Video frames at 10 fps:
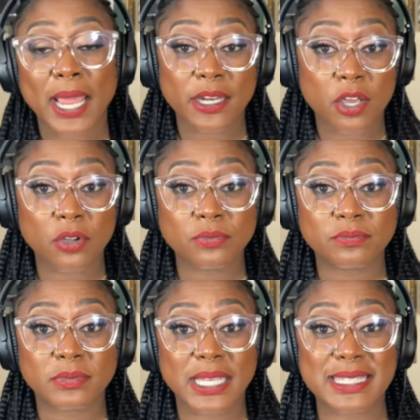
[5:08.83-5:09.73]
know
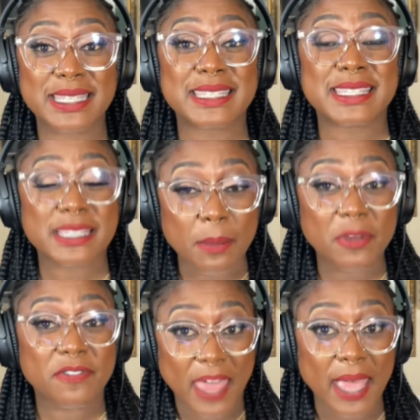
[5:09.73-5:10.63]
is that some
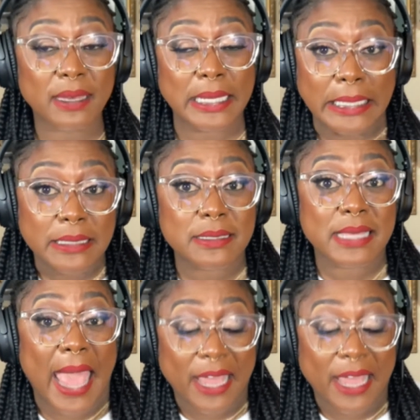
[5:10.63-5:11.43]
of that is